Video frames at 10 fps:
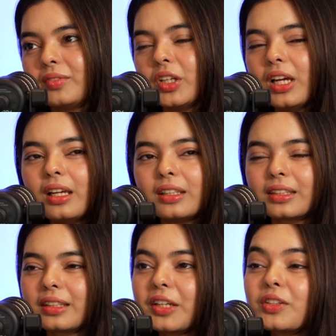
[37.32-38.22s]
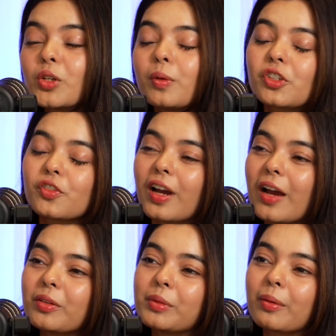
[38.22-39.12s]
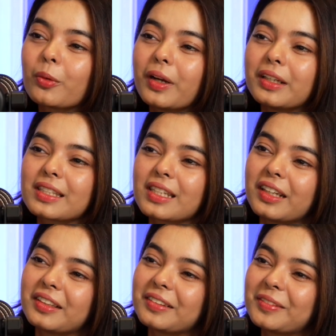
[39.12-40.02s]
Yes, thank you so much for having me. I'm quite excited.